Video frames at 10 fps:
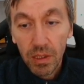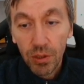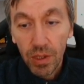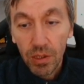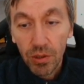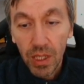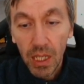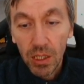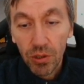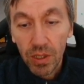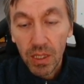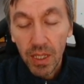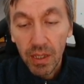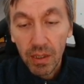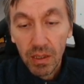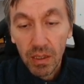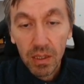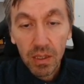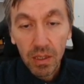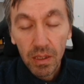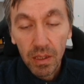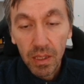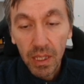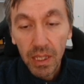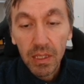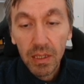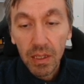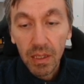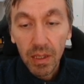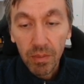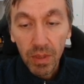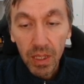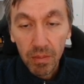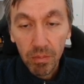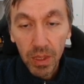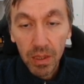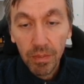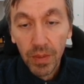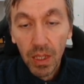trying to counter-attack this knight and make a pin.